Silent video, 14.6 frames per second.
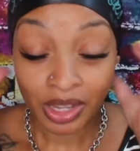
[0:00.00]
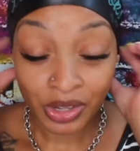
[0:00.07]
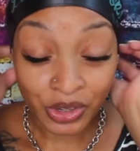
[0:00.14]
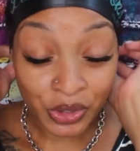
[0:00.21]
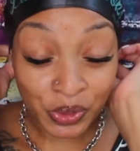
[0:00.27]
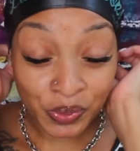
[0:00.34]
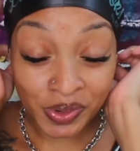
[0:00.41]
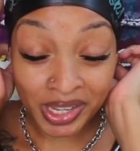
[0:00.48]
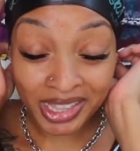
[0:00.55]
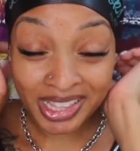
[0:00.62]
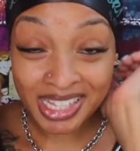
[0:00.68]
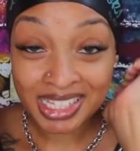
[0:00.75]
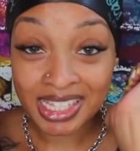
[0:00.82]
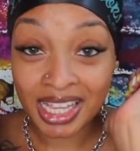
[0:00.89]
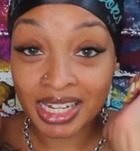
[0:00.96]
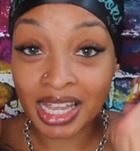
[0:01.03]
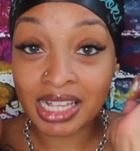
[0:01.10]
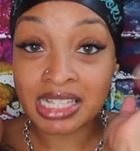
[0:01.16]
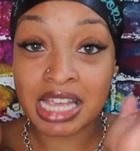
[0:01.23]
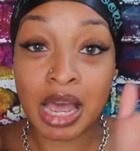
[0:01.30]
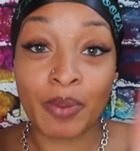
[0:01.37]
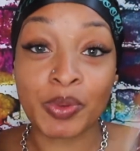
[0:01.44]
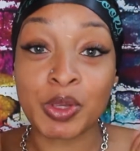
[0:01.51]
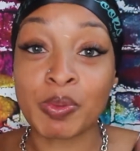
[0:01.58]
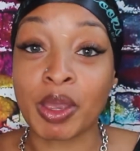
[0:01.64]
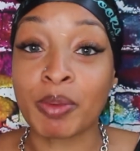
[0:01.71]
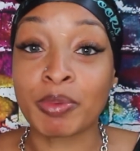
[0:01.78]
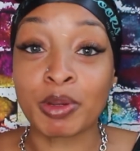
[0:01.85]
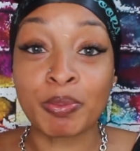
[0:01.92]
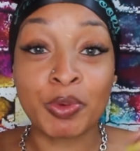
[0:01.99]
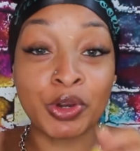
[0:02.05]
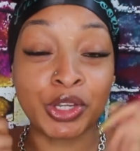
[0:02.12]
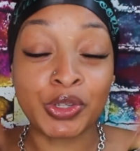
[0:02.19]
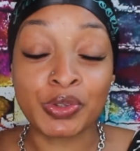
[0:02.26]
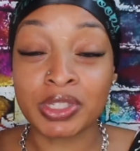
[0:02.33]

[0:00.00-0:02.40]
you wear this at nighttime. When you wake up in the morning, you